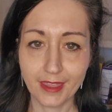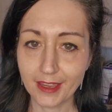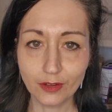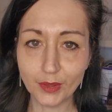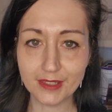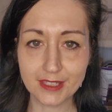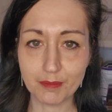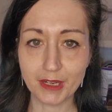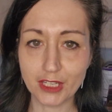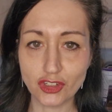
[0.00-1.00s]
thing when
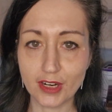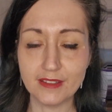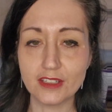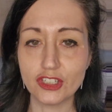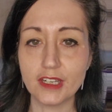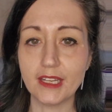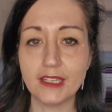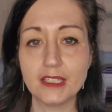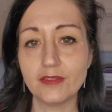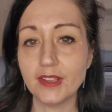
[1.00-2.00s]
somebody's
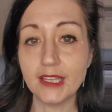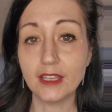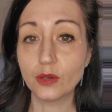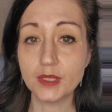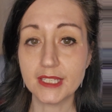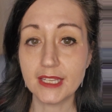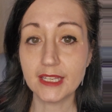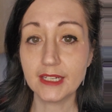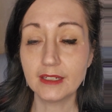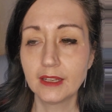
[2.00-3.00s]
transitioning into vegan
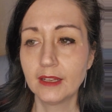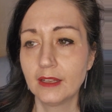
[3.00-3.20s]
cuisine?